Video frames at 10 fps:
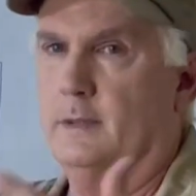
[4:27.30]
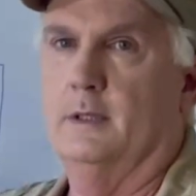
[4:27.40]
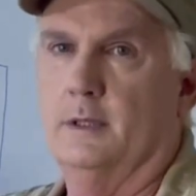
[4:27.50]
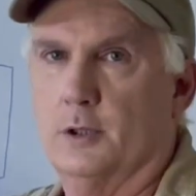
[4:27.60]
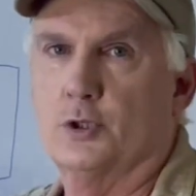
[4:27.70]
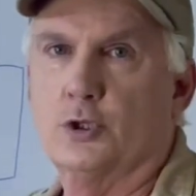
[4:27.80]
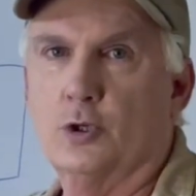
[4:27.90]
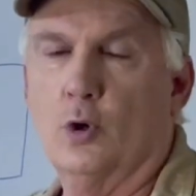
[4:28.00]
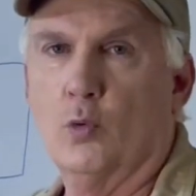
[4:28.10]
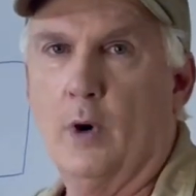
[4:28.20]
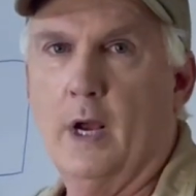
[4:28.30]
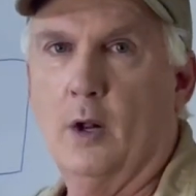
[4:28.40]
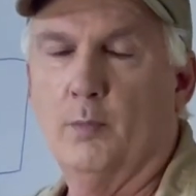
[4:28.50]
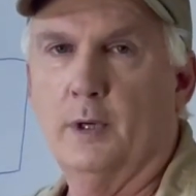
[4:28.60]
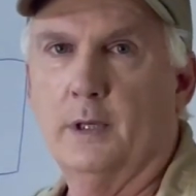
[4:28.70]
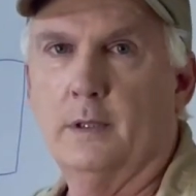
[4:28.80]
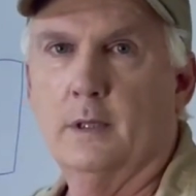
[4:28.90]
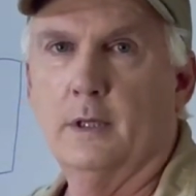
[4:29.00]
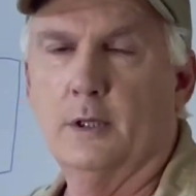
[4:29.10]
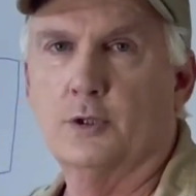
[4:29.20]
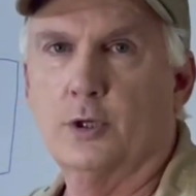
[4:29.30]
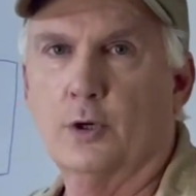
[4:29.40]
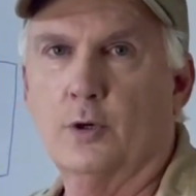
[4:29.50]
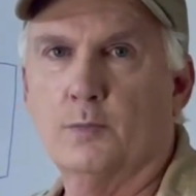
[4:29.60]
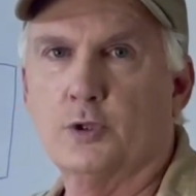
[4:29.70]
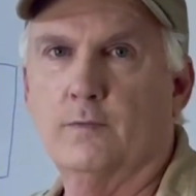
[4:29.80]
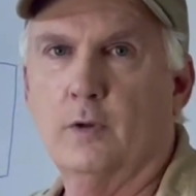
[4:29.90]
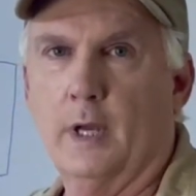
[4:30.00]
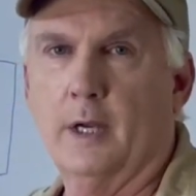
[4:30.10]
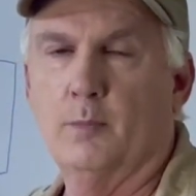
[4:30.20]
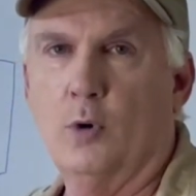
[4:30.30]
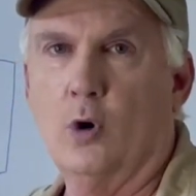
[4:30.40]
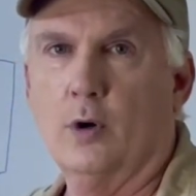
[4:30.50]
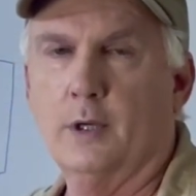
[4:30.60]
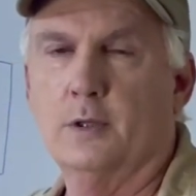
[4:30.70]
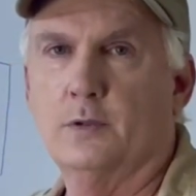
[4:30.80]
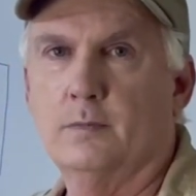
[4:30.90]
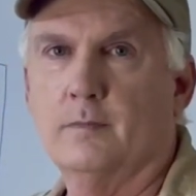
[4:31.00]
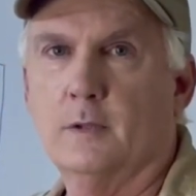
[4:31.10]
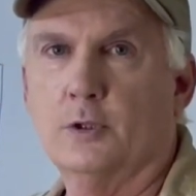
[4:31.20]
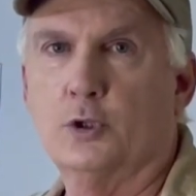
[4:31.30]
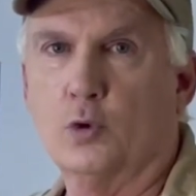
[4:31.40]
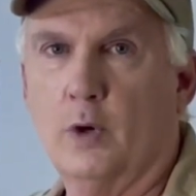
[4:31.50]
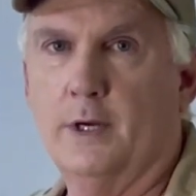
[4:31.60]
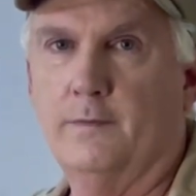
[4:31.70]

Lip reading: is around me in terms of landmark and terrain